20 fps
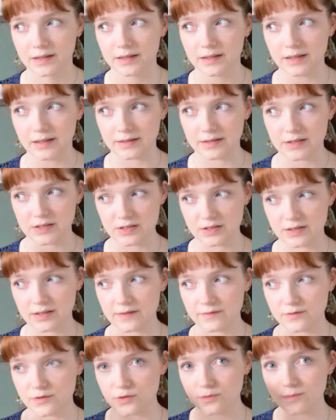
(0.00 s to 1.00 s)
it doesn't
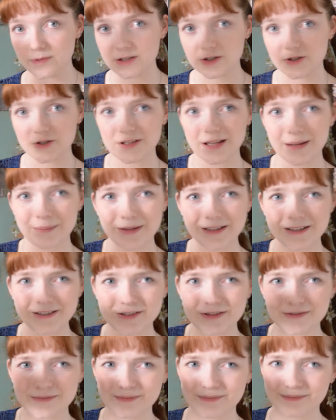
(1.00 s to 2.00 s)
have so much
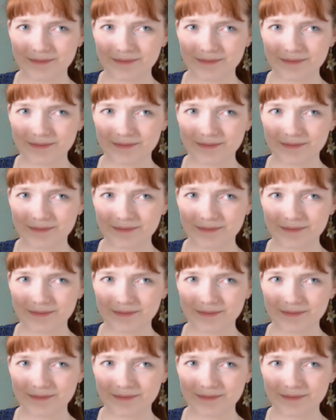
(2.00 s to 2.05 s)
damage.